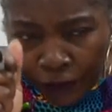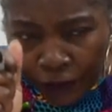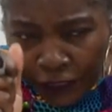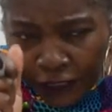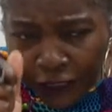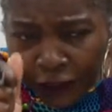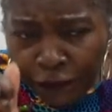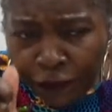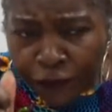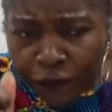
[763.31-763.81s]

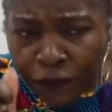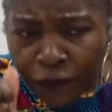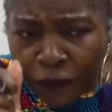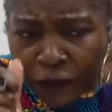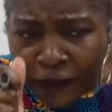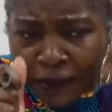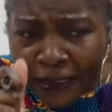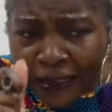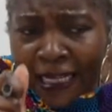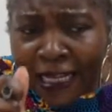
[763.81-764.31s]
give
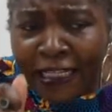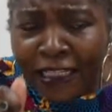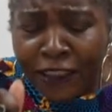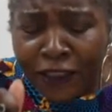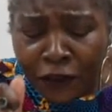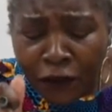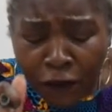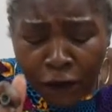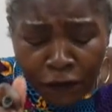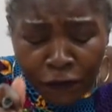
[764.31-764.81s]
a
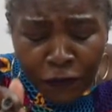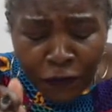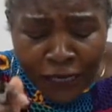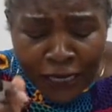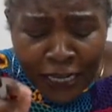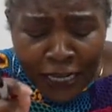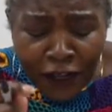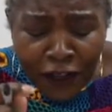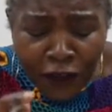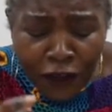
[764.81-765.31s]
sense of the
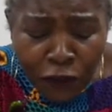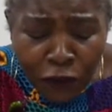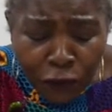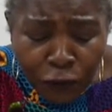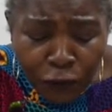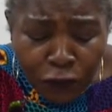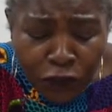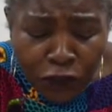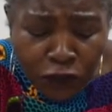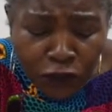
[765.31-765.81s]
letter
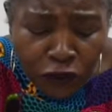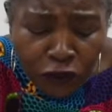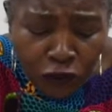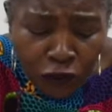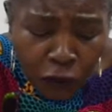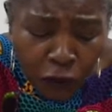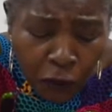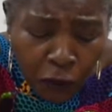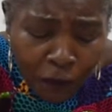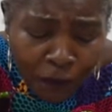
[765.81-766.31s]
you just drew.